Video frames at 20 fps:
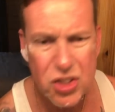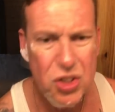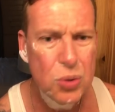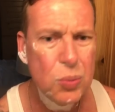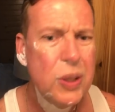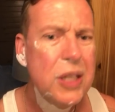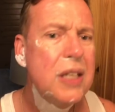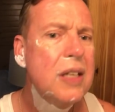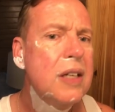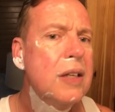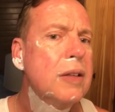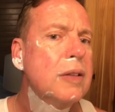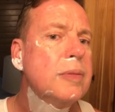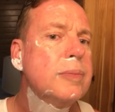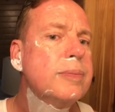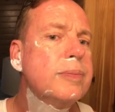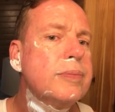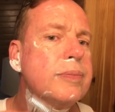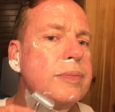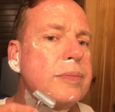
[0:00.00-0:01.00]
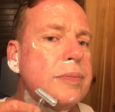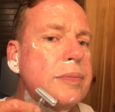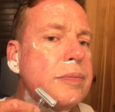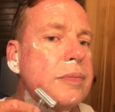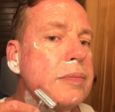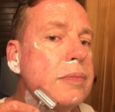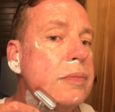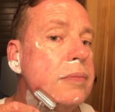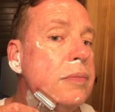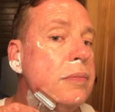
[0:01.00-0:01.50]
of suite here.
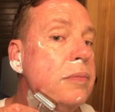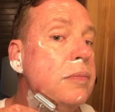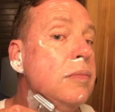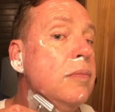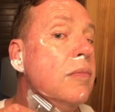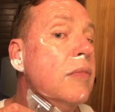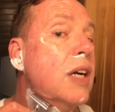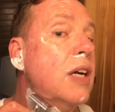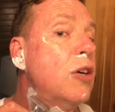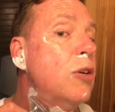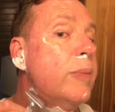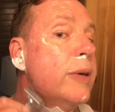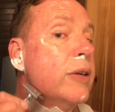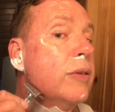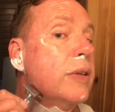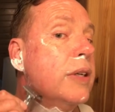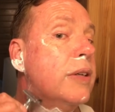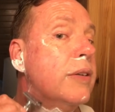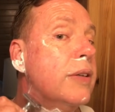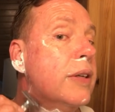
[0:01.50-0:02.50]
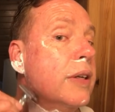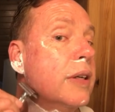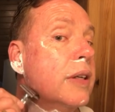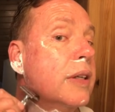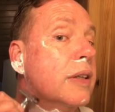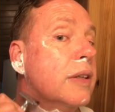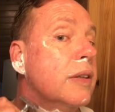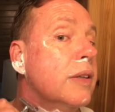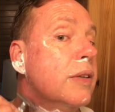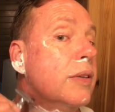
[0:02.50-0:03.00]
I hope I don't hear the
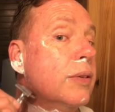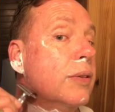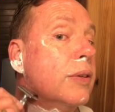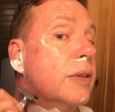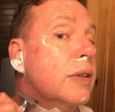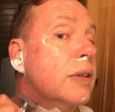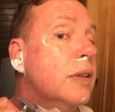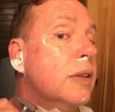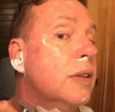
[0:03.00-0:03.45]
knock on the door.